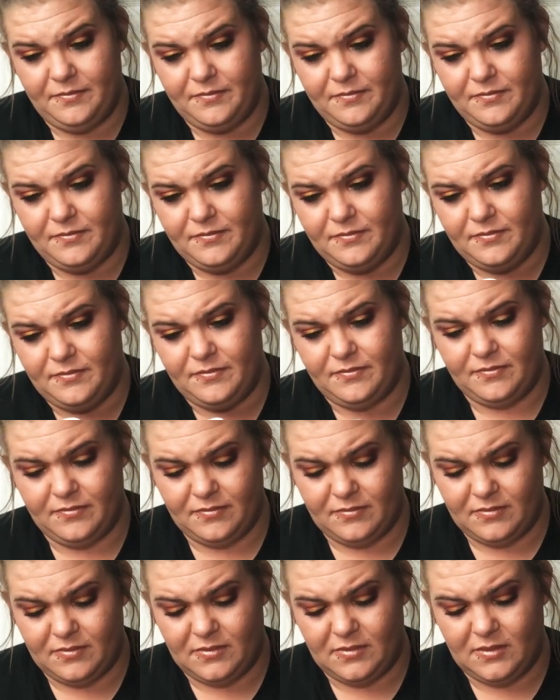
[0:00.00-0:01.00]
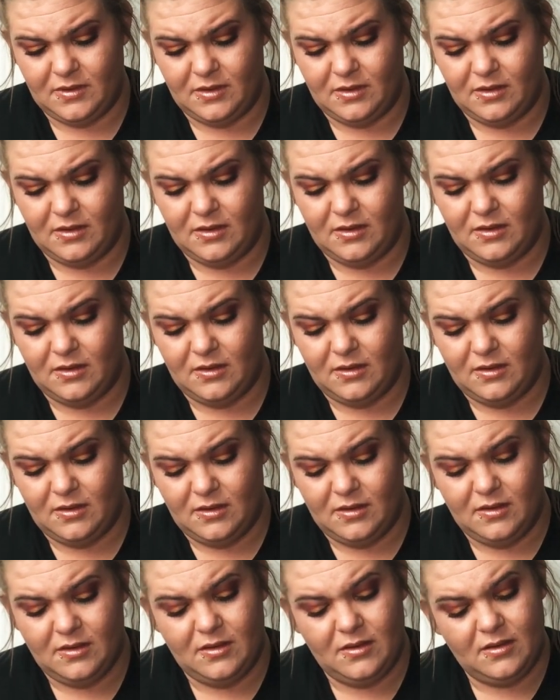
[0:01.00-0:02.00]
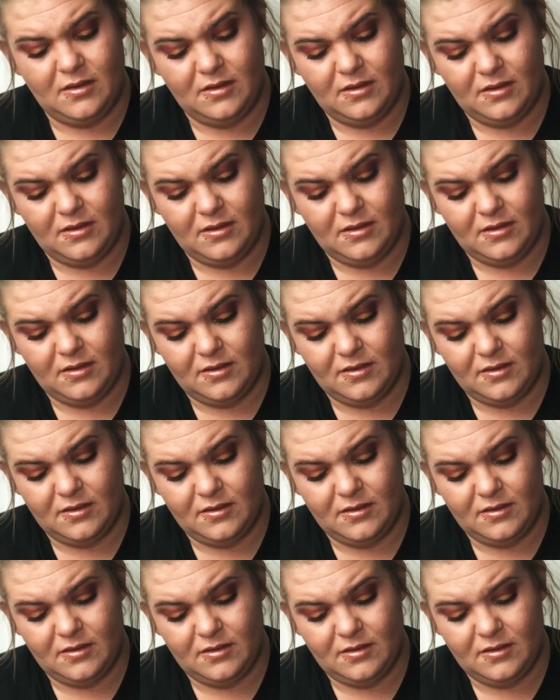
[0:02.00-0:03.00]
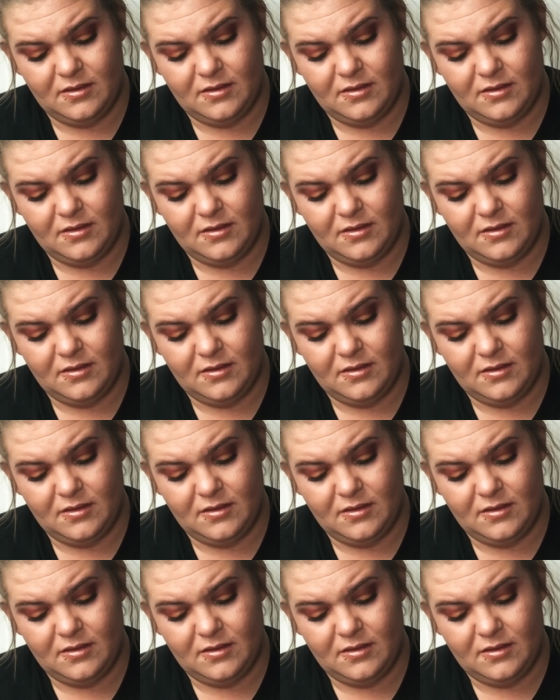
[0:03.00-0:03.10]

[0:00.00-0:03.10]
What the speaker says: No one is speaking in this clip.